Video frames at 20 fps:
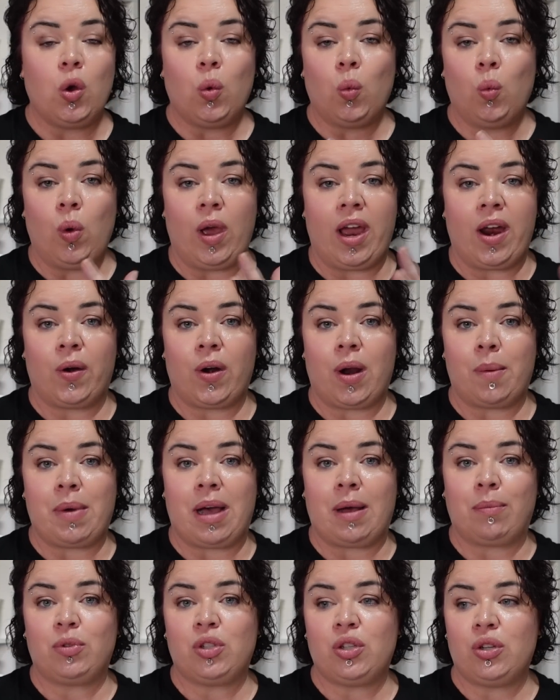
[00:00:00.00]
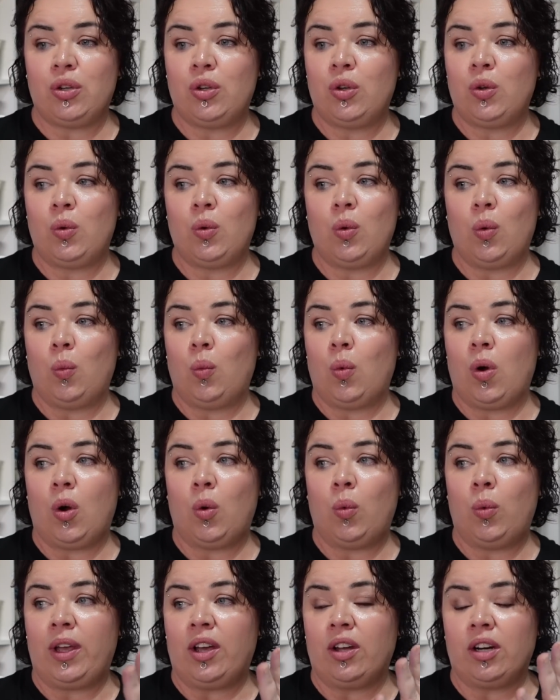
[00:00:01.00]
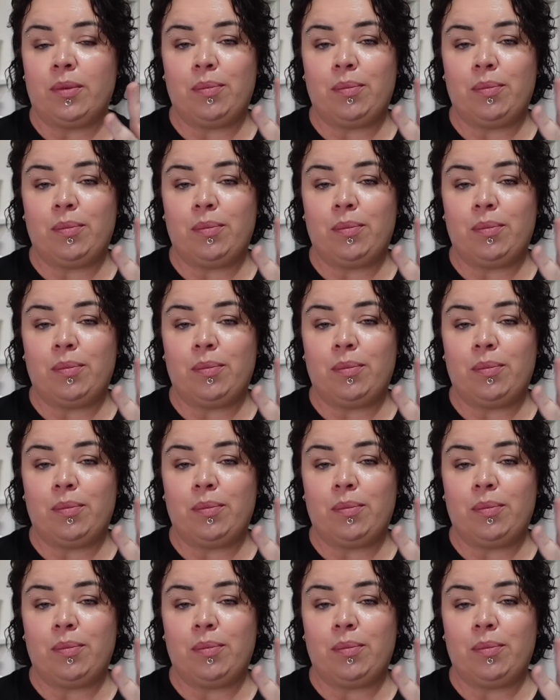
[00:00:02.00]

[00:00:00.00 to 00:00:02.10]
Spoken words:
where I'm up to, what we're going